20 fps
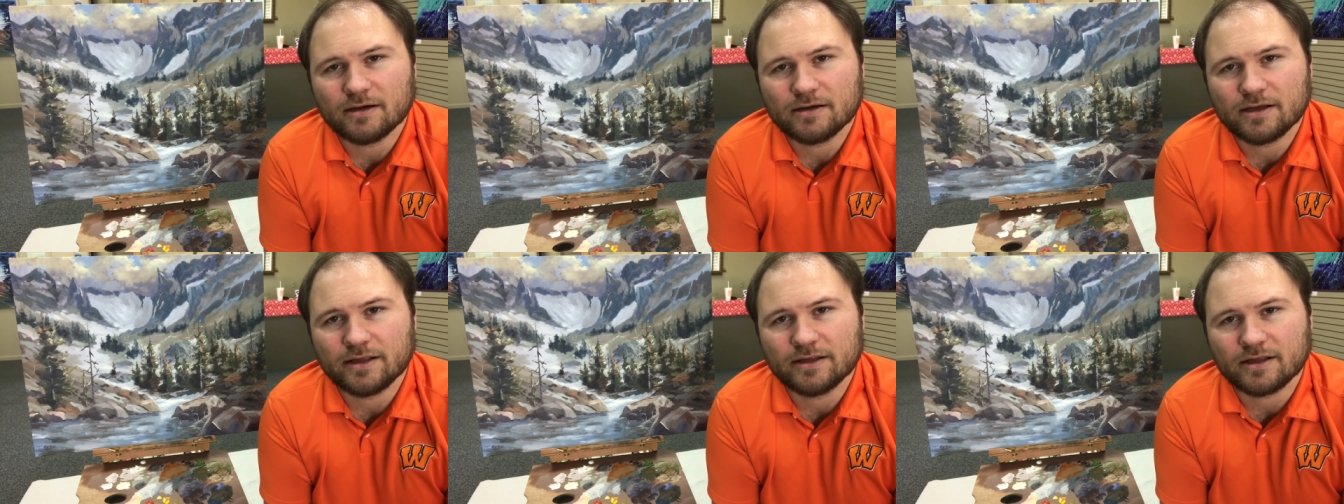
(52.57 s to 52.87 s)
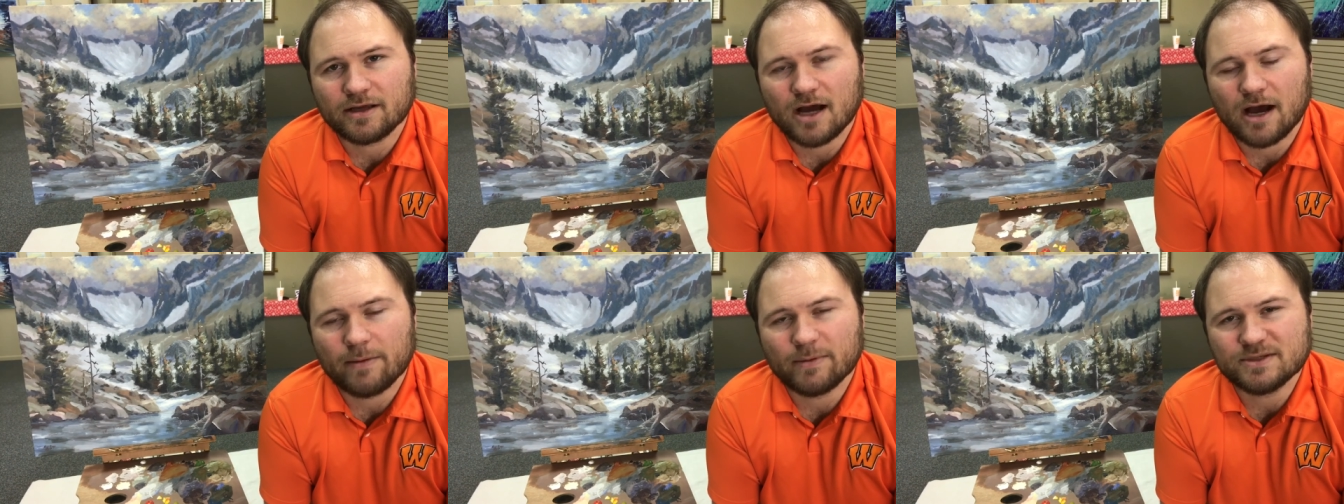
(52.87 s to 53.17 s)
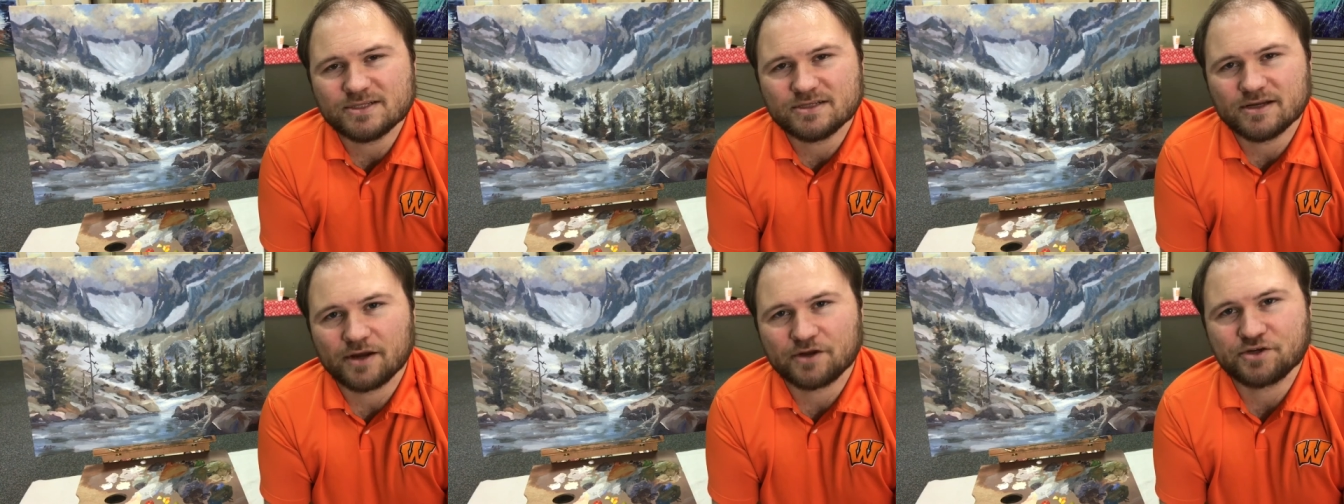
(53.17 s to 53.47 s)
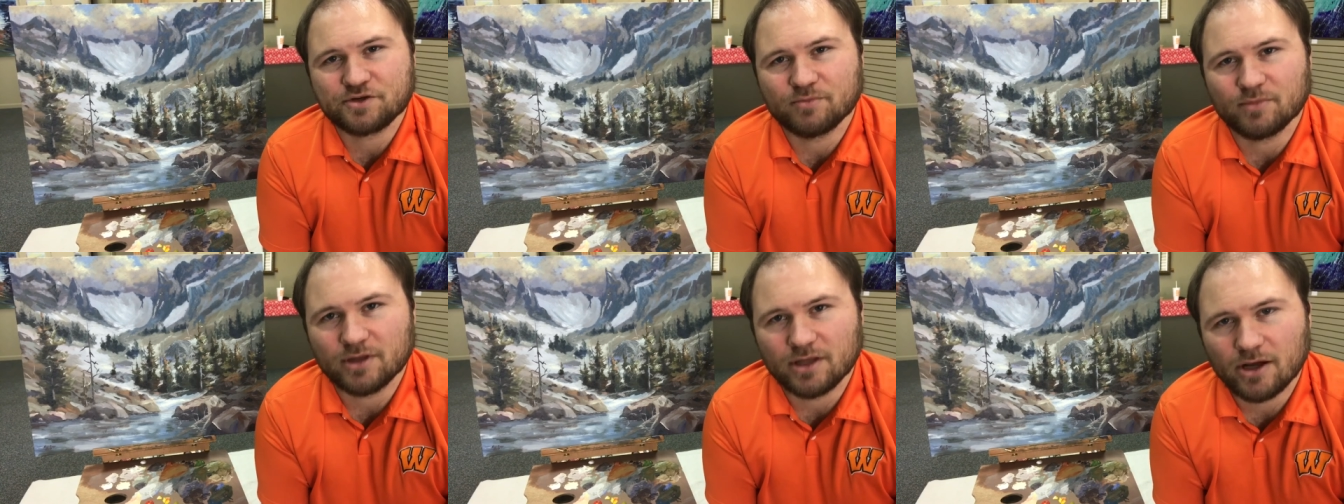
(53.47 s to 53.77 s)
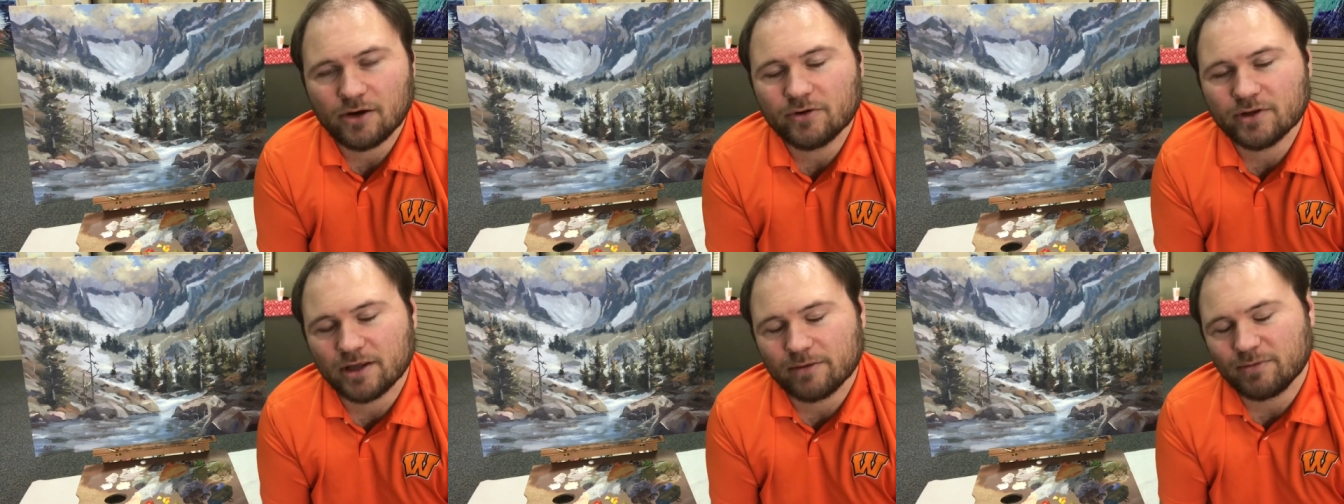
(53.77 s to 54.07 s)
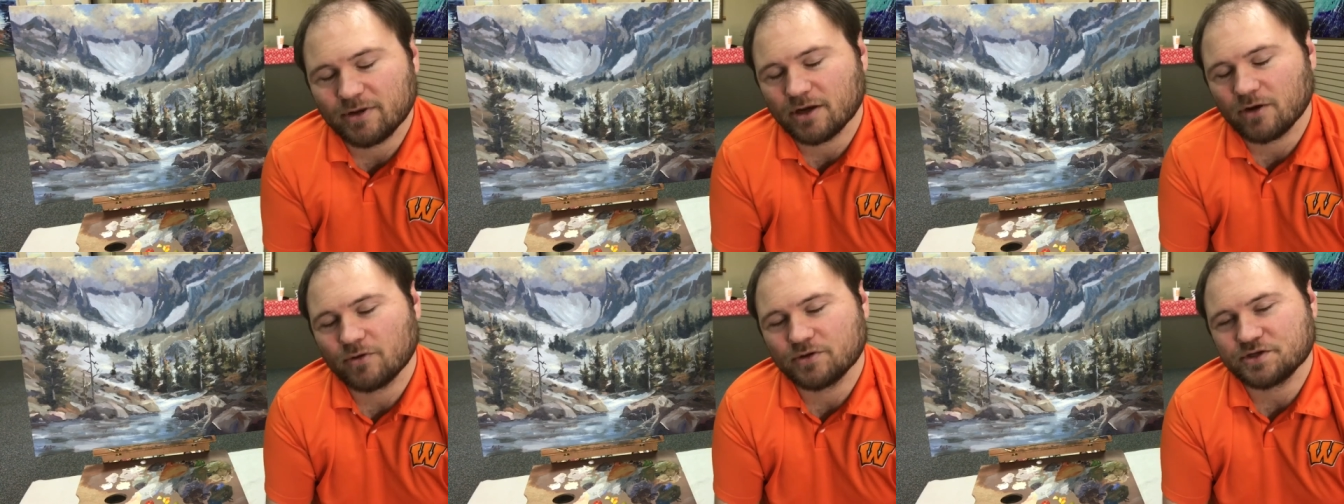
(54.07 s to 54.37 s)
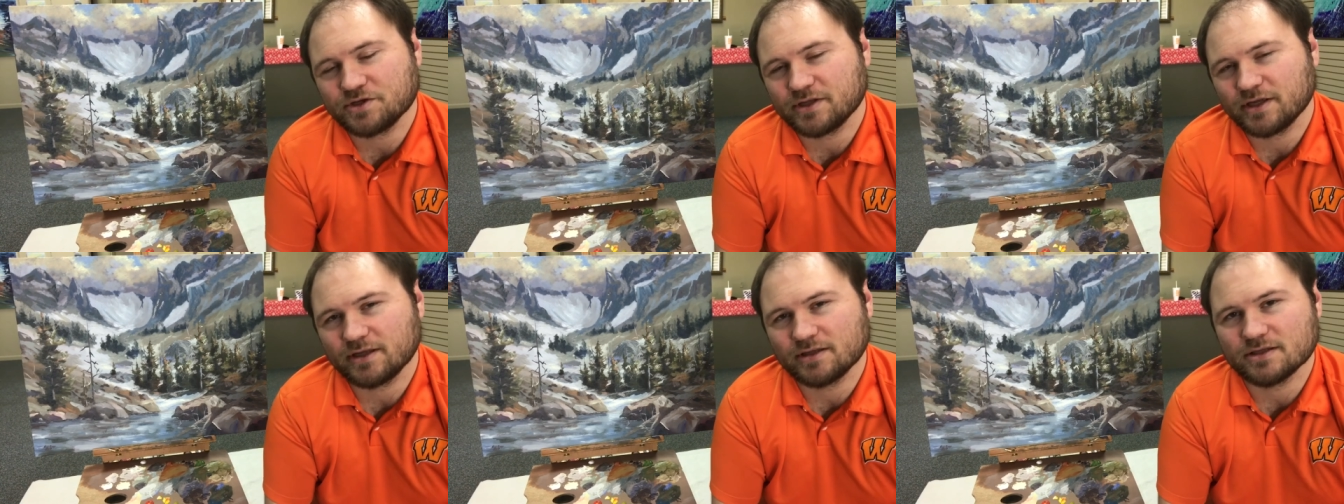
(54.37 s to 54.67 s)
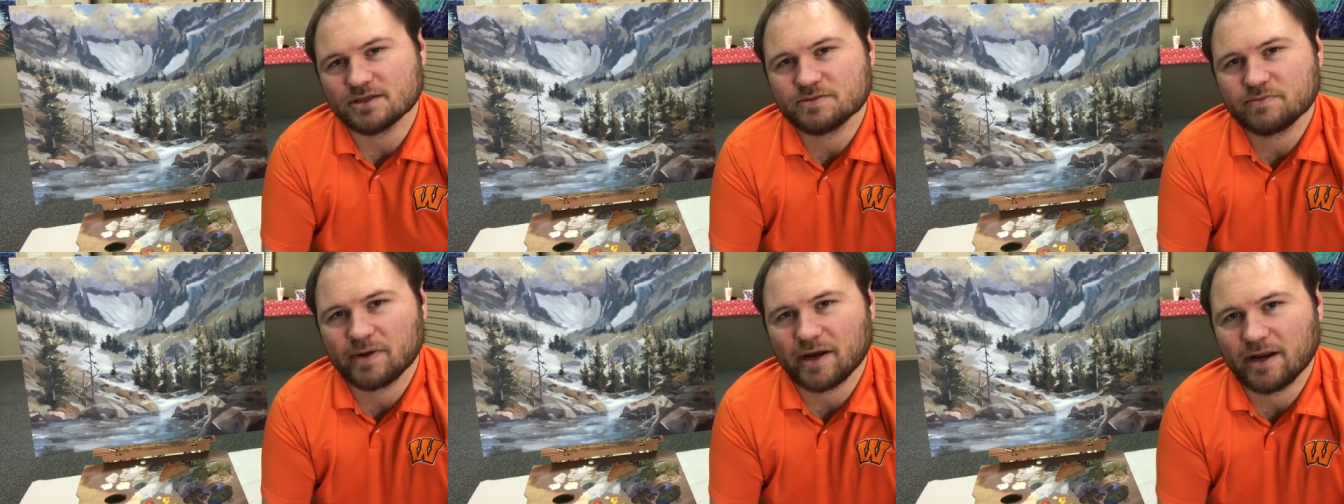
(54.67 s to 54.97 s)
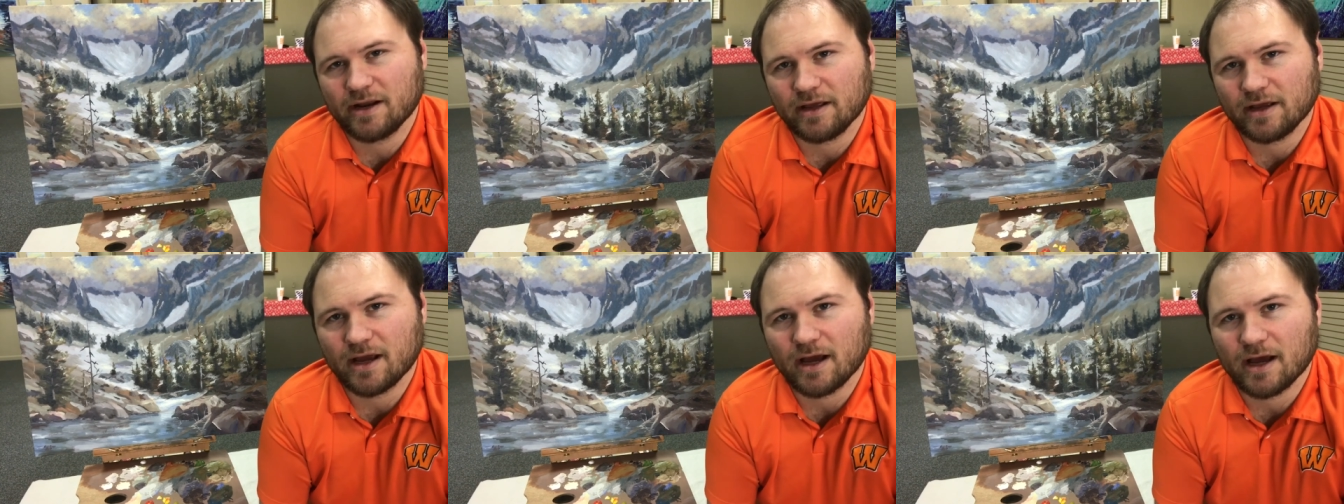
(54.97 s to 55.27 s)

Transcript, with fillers: in the comment section below and let me know what you think of this painting.